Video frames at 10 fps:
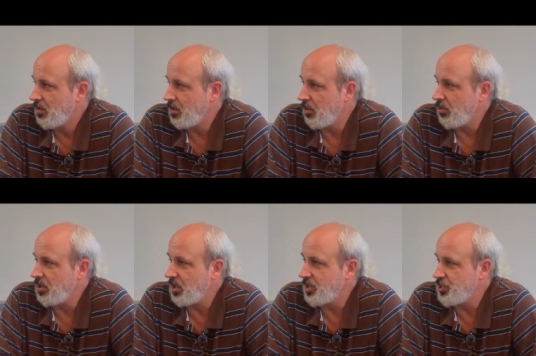you know,
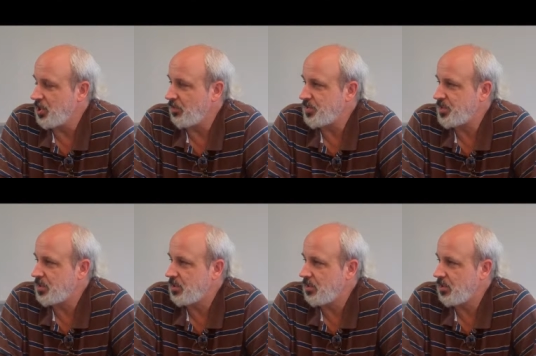oil had
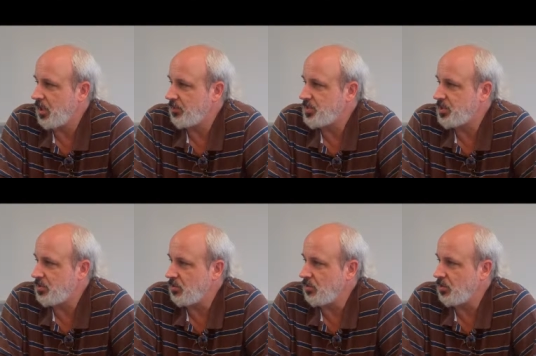jumped up
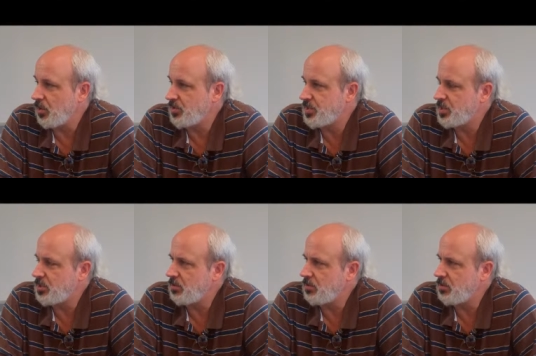to close to,